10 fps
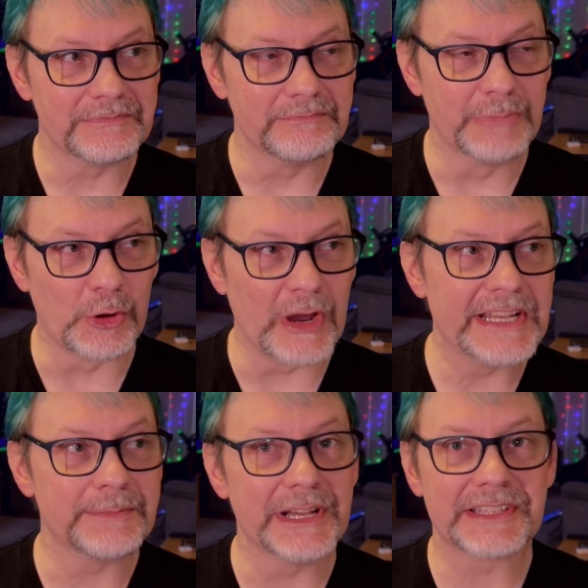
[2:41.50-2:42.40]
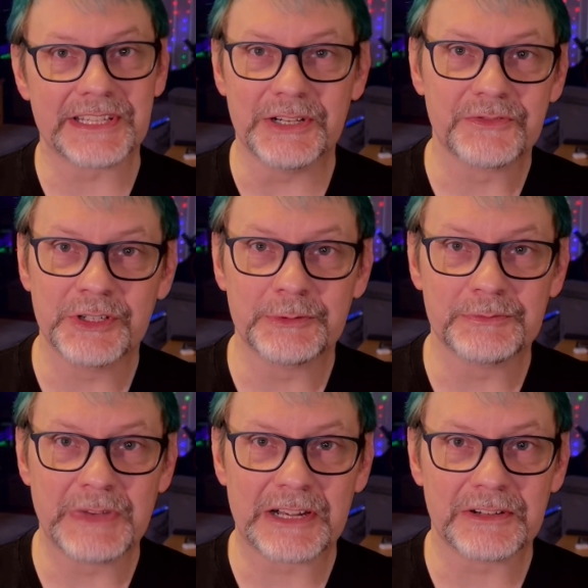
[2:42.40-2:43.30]
berate myself, no
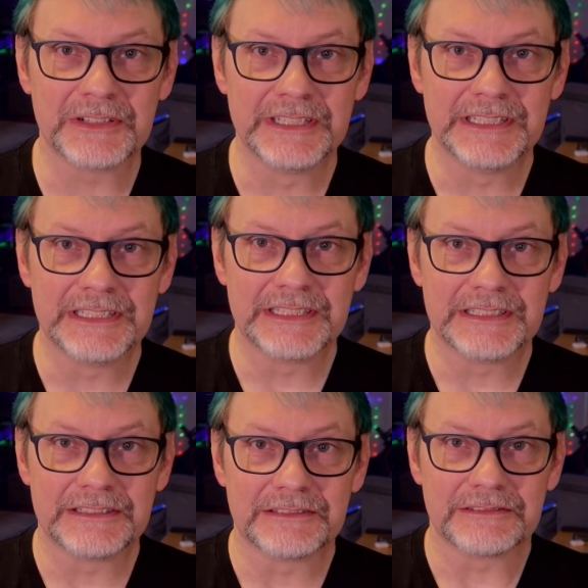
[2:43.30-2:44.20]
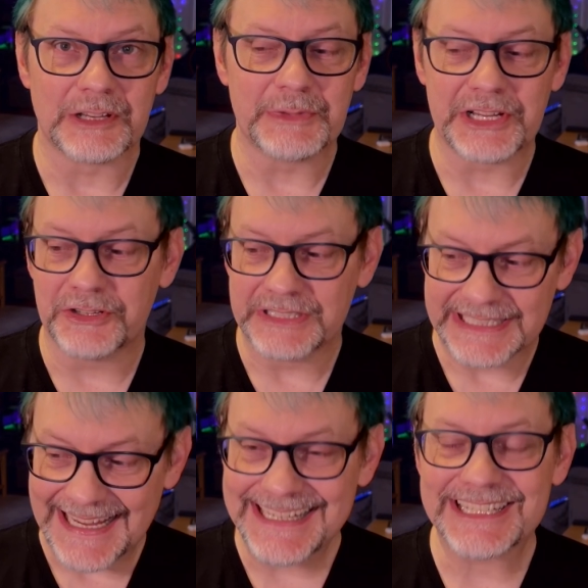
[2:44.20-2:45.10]
matter how many good
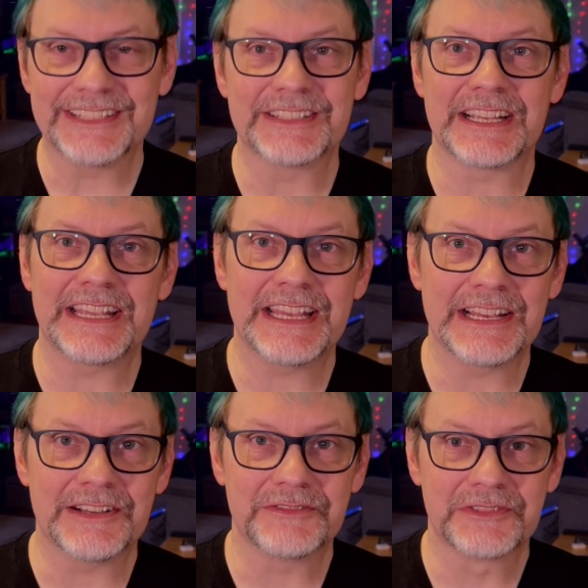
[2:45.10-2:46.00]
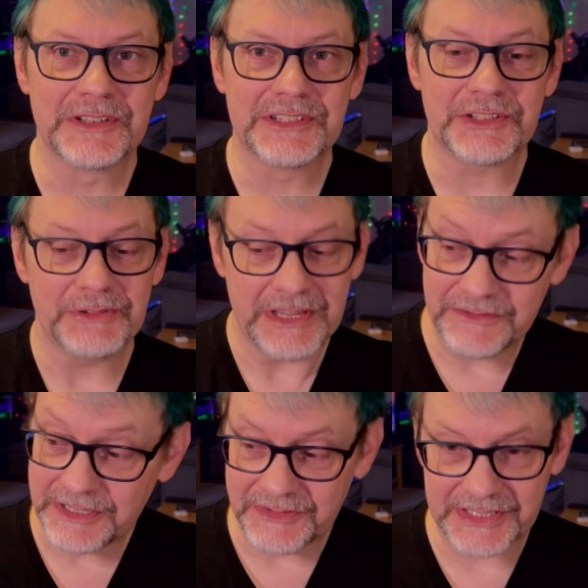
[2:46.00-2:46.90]
intentions I have to, even
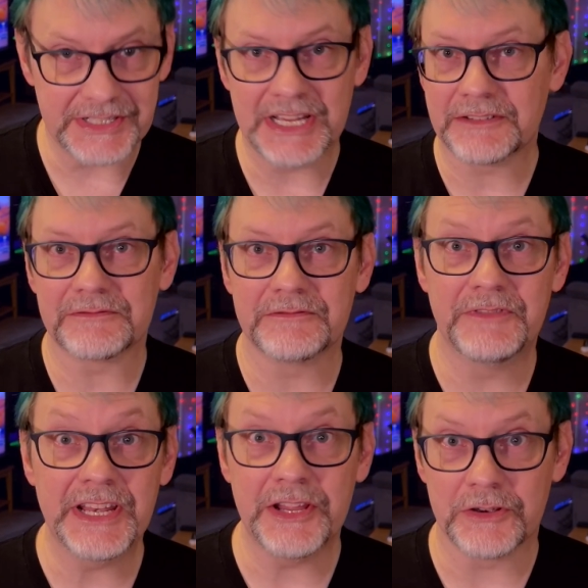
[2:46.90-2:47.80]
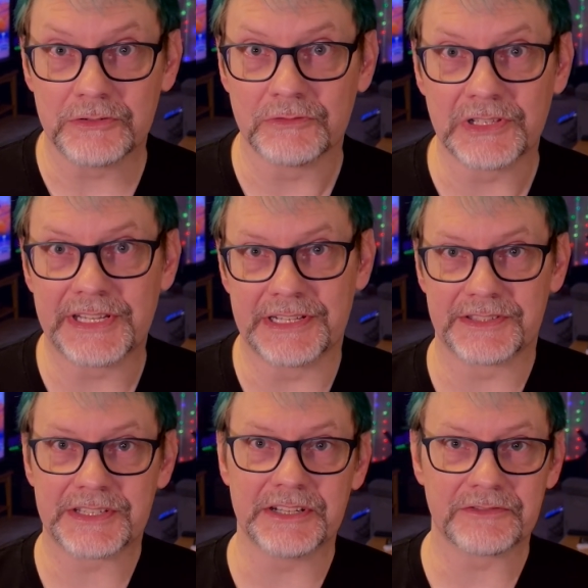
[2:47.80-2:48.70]
if it's not video-related
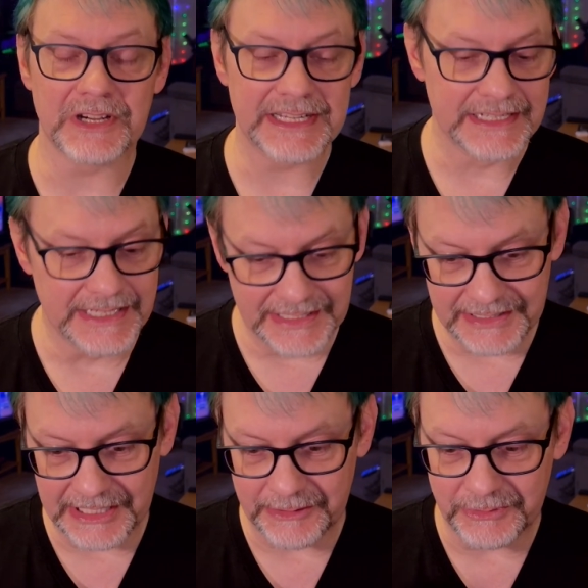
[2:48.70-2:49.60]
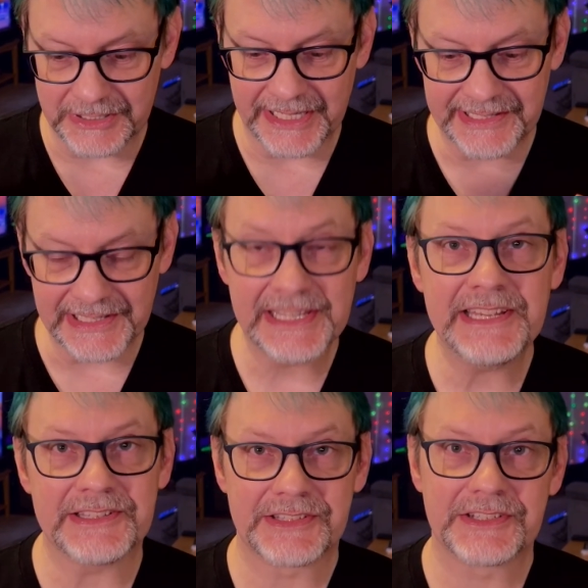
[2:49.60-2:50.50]
stuff, right, that I would at
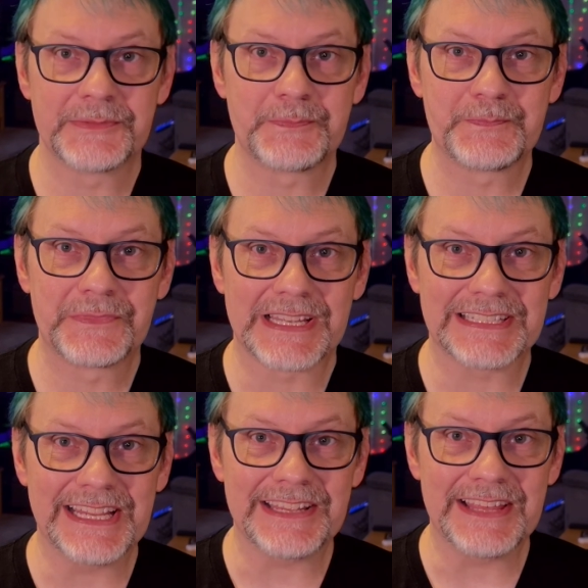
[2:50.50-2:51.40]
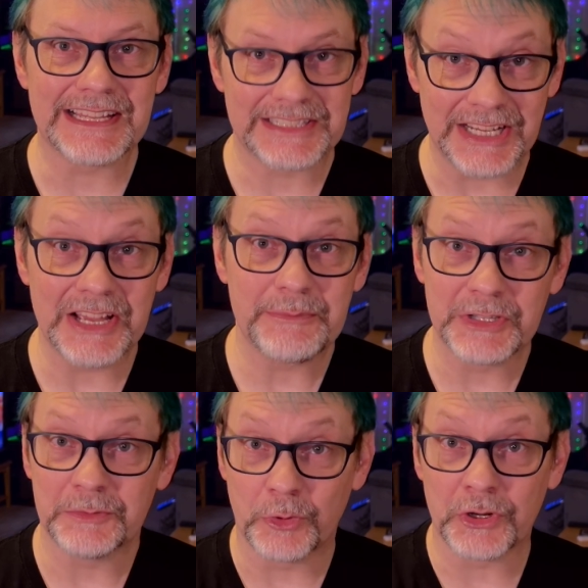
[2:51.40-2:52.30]
least take that time in
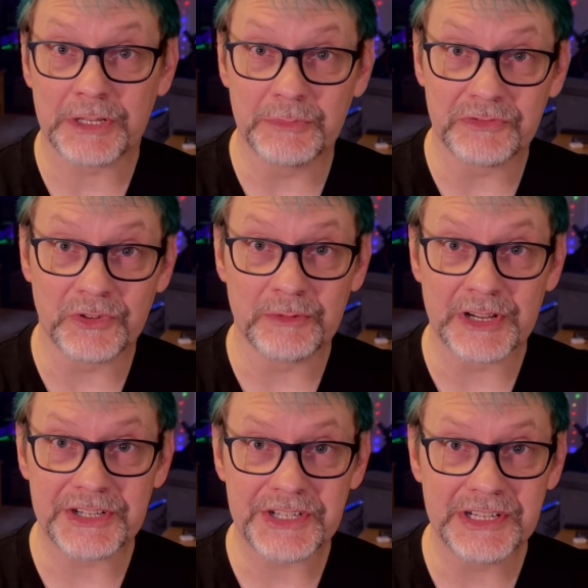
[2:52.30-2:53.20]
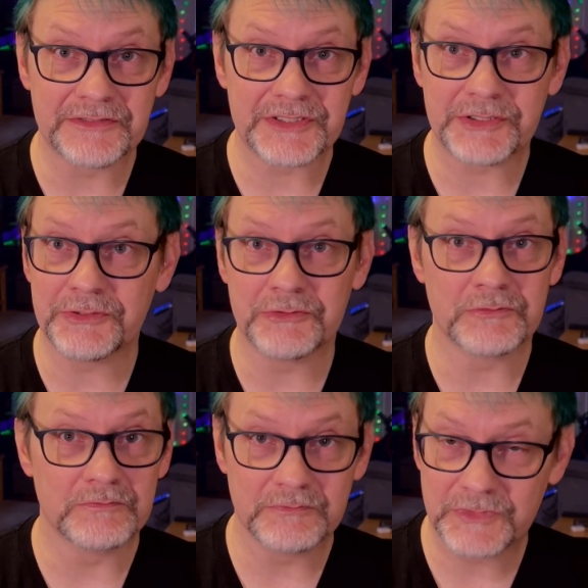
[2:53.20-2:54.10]
the morning before my shift to
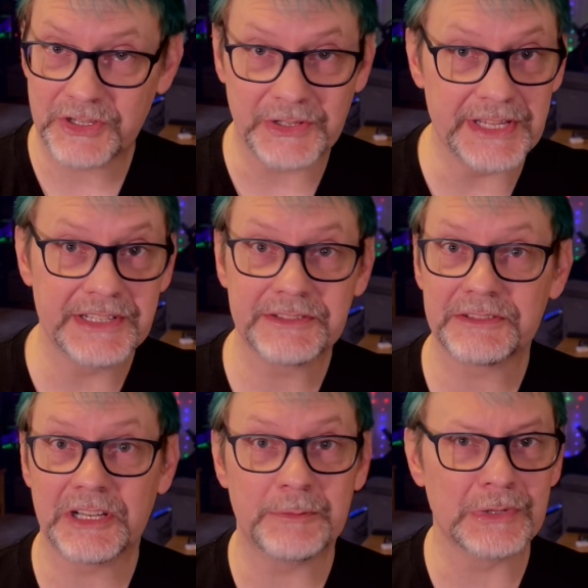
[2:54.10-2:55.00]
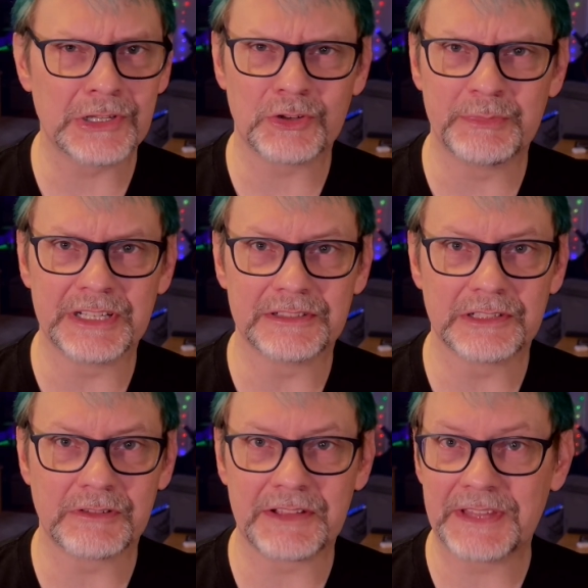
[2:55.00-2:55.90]
clean up a little bit
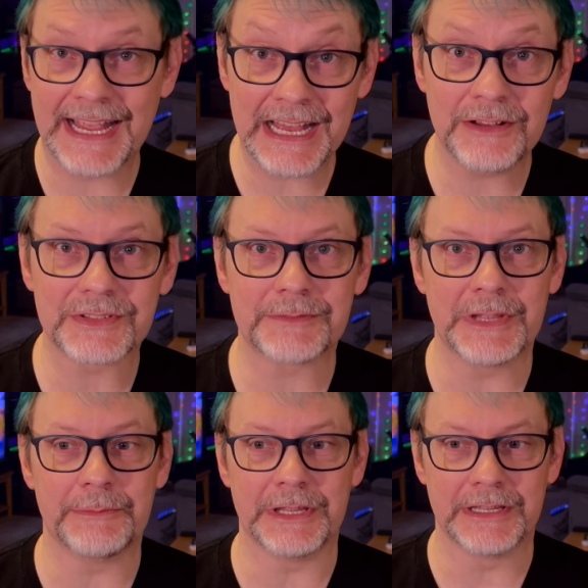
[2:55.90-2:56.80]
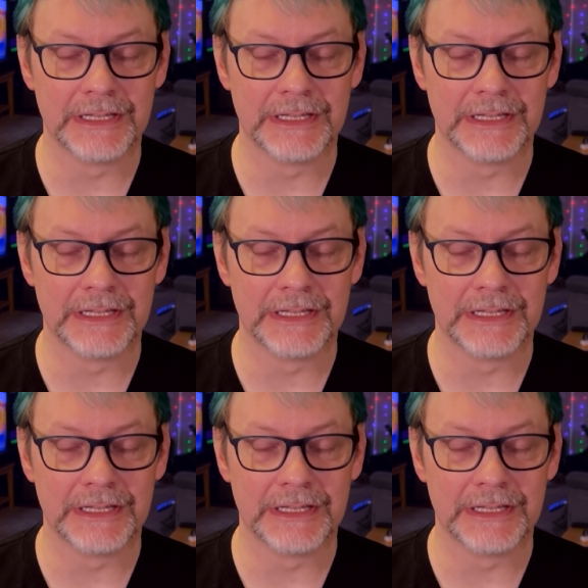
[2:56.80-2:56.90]
around the house, maybe.